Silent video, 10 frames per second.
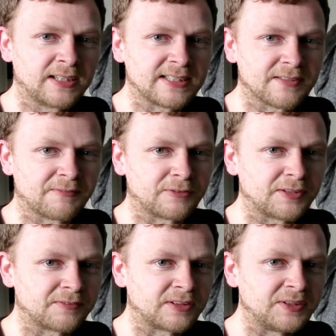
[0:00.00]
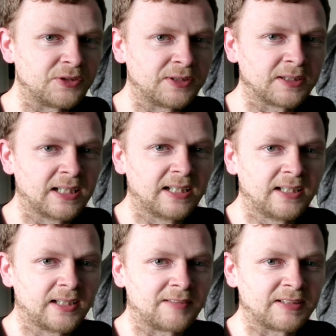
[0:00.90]
It's a 3/3 unit,
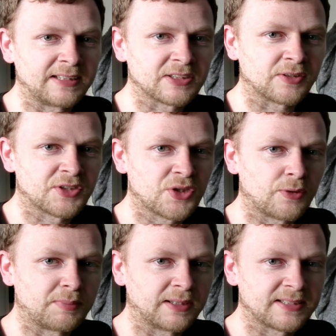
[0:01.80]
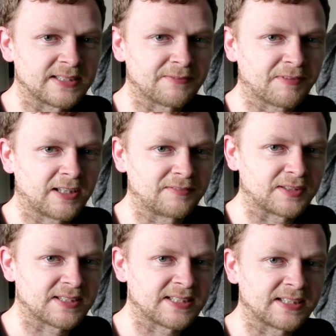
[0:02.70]
and then it's got 2 abilities, a 5 and a
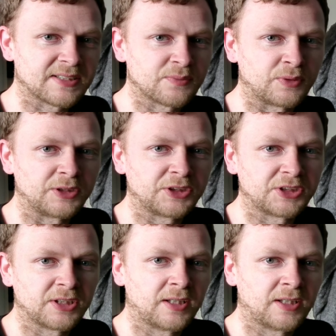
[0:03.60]
6, which